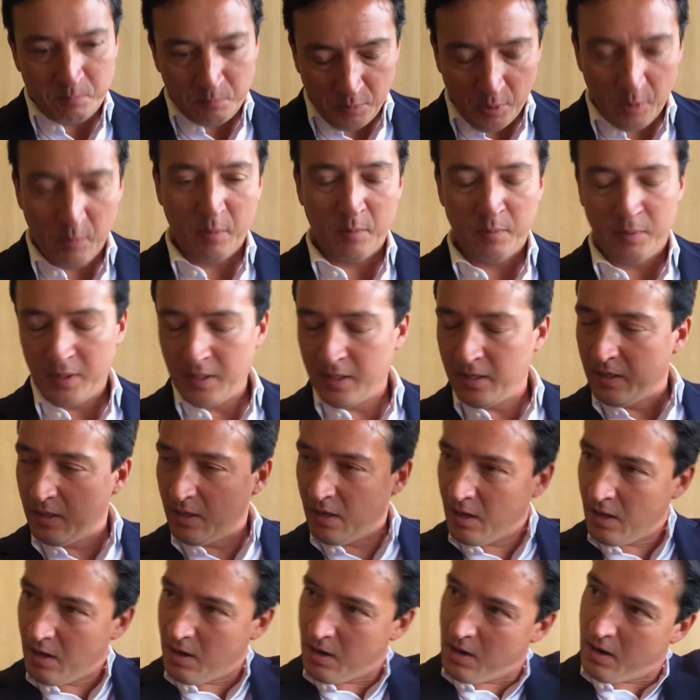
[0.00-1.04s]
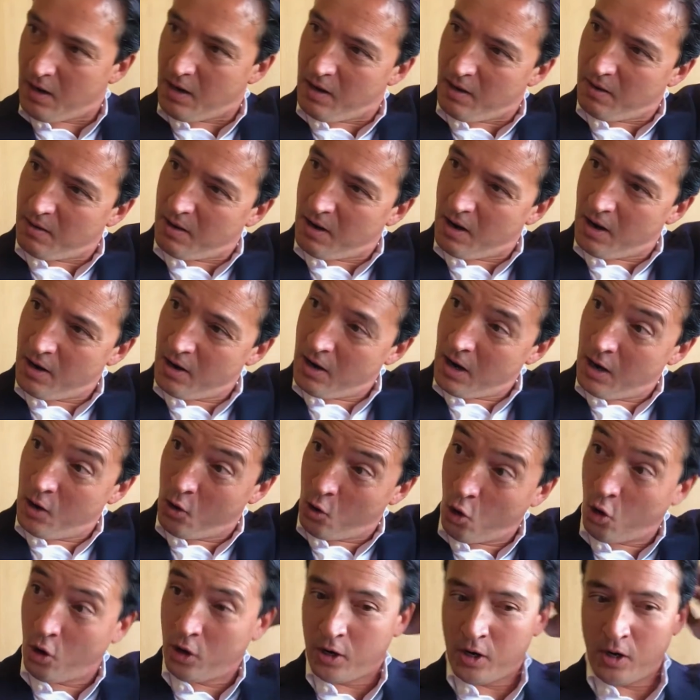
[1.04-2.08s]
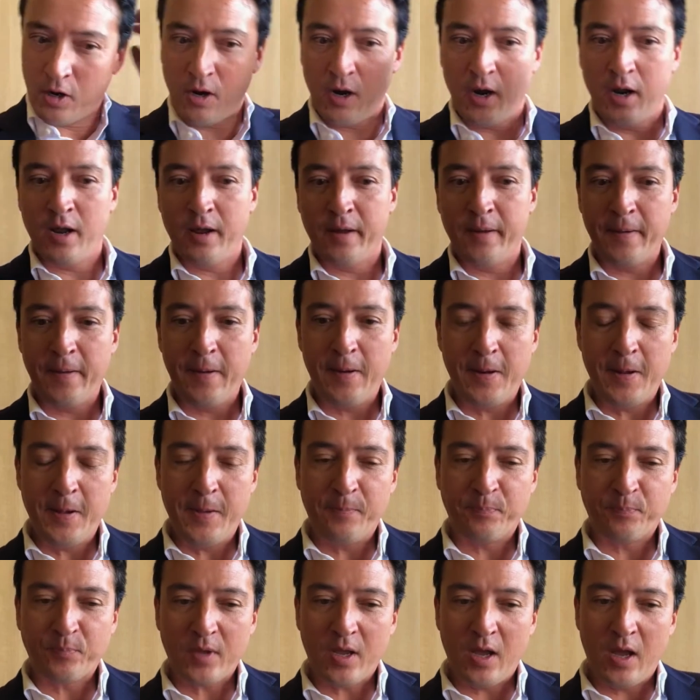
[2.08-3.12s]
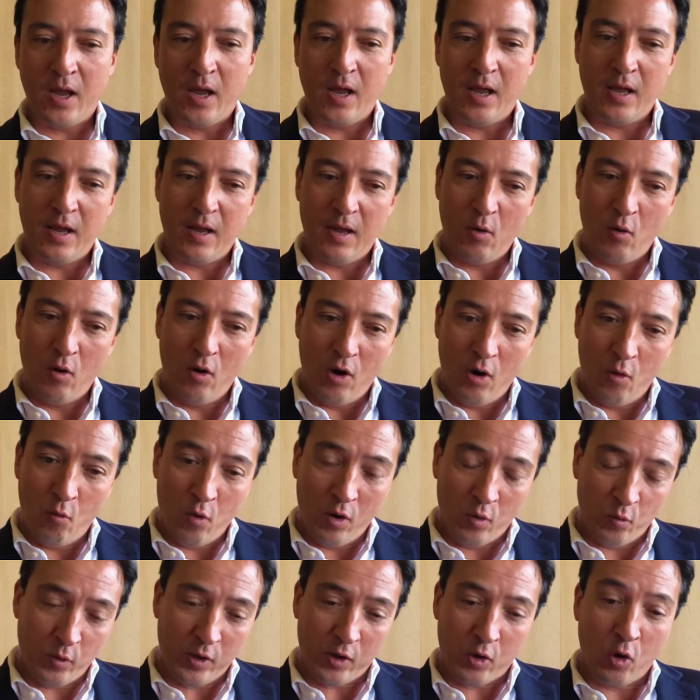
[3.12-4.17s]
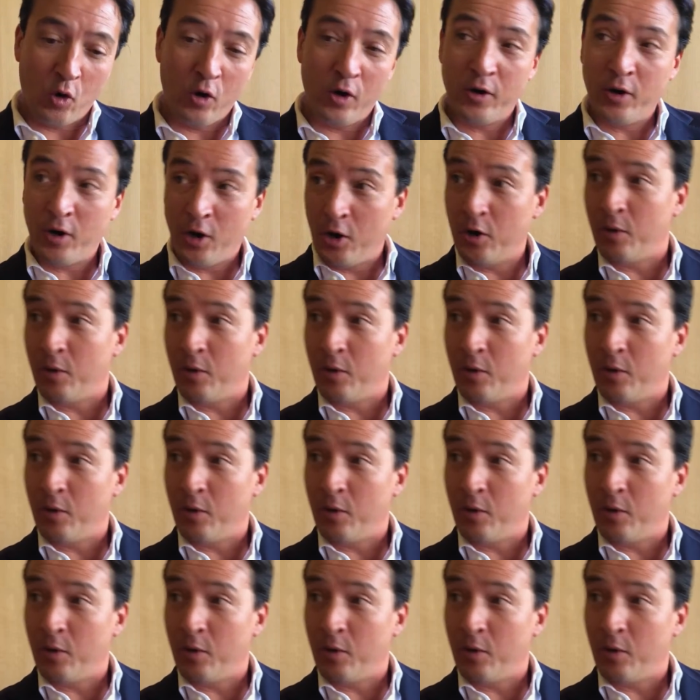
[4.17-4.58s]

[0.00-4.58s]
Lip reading: probably a lawyer, what we call an